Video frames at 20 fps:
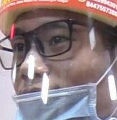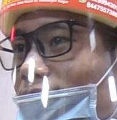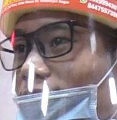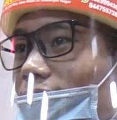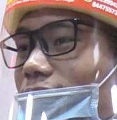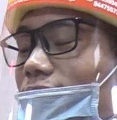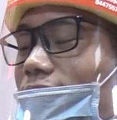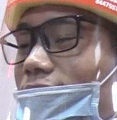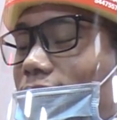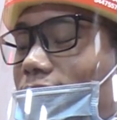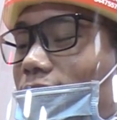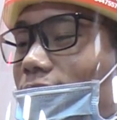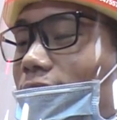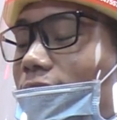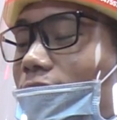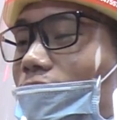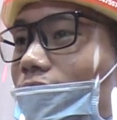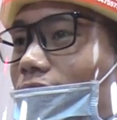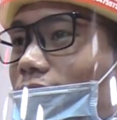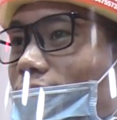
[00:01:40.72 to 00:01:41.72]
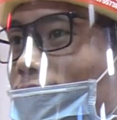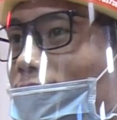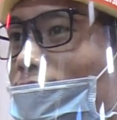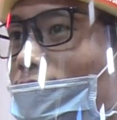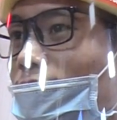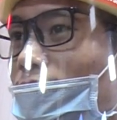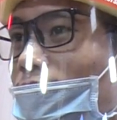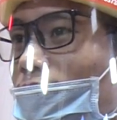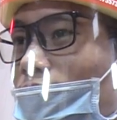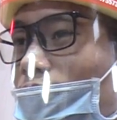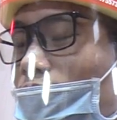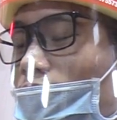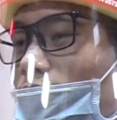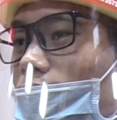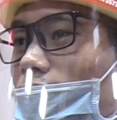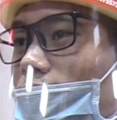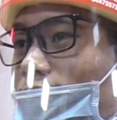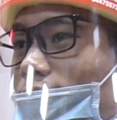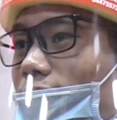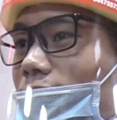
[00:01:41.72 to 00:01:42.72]
It is a Catholic
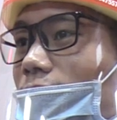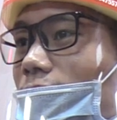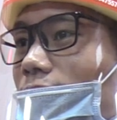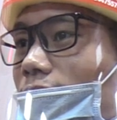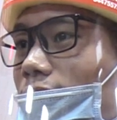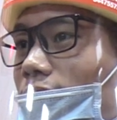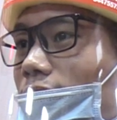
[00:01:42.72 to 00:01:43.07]
school, sir,